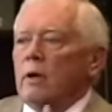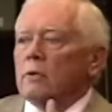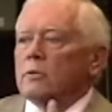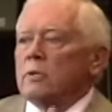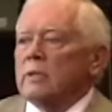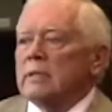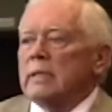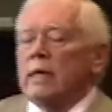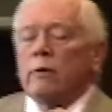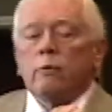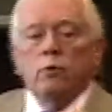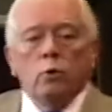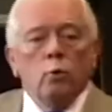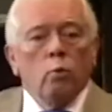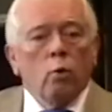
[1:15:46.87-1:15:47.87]
culture of the
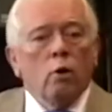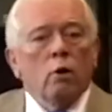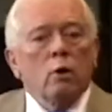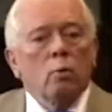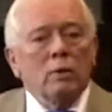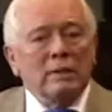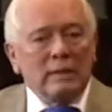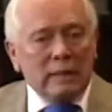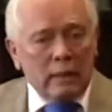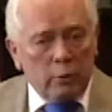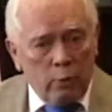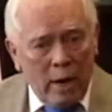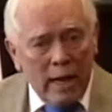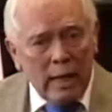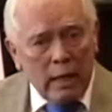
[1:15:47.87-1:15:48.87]
South, to work was
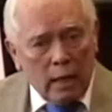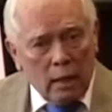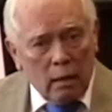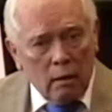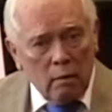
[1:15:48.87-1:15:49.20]
degrading.